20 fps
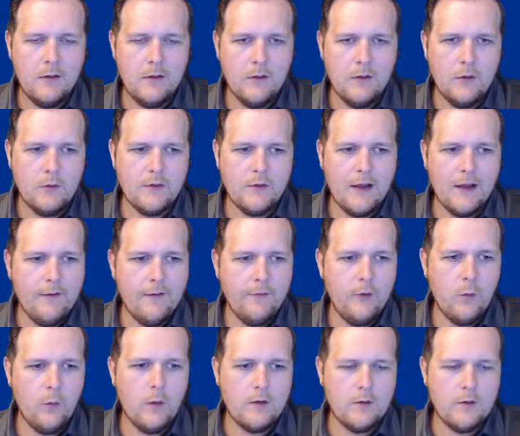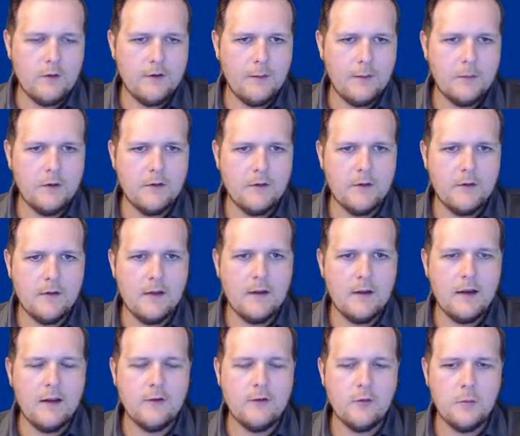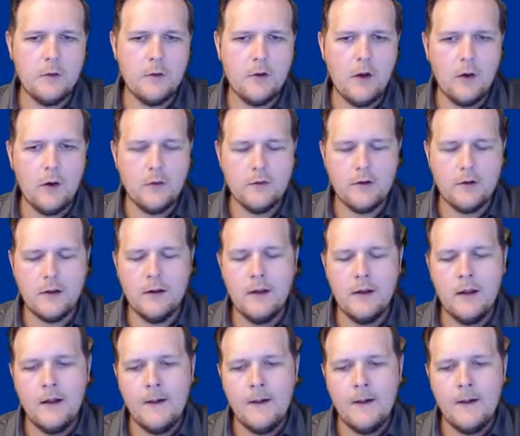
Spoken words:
those alpha-1 receptors in the nasal mucosa,